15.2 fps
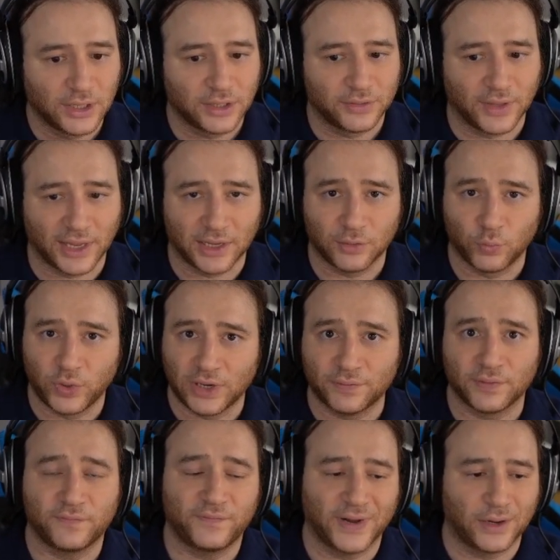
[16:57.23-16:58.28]
They, we
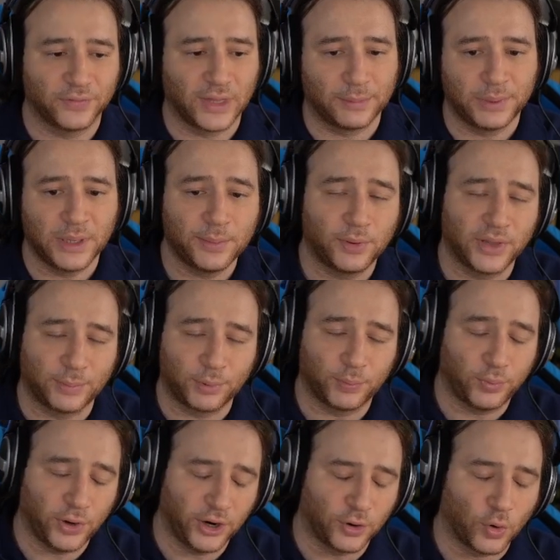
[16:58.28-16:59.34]
even found that people that
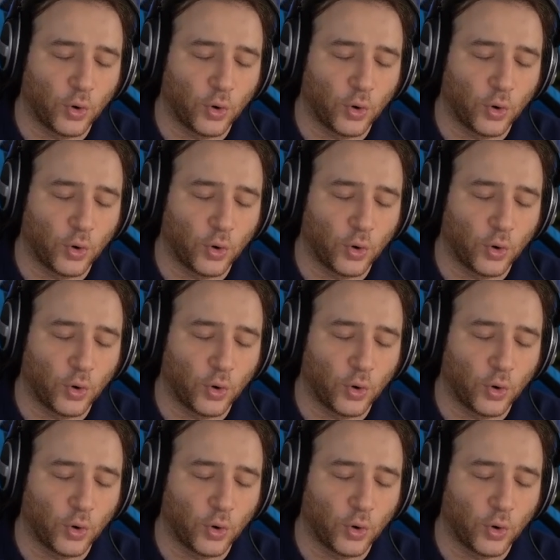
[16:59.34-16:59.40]
prepare